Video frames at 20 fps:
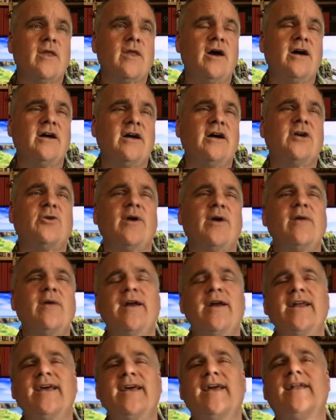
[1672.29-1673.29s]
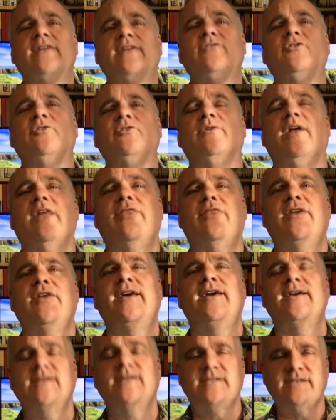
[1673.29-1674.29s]
great way to get into it, I think,
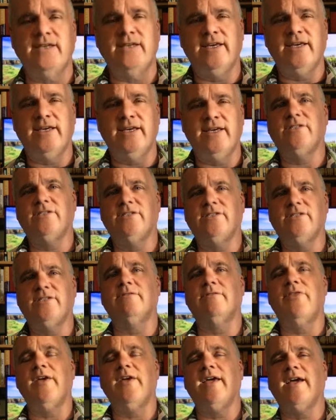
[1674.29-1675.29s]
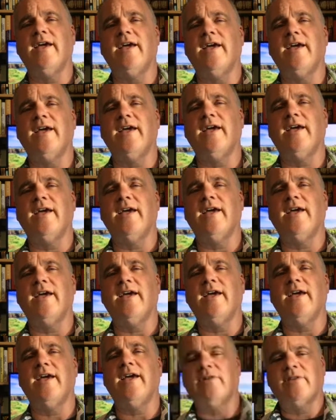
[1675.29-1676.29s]
is thinking about writing
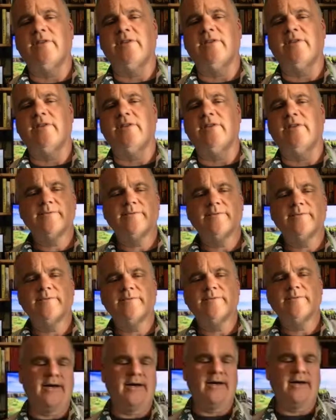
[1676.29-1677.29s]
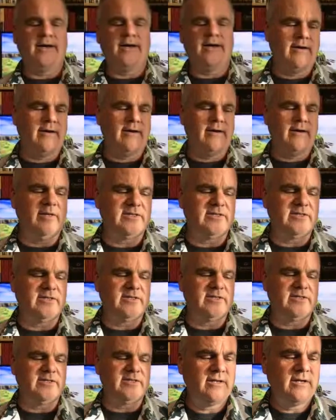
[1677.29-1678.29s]
algorithms. It's
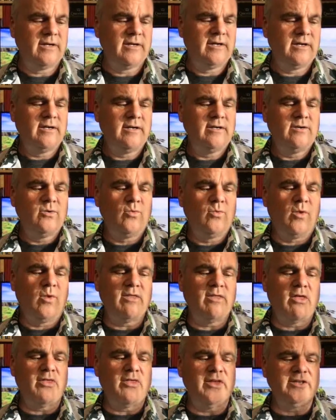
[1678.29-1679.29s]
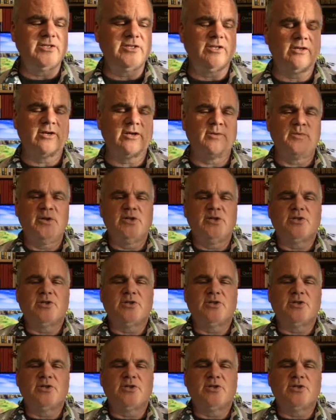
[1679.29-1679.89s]
one of the things you learn when you start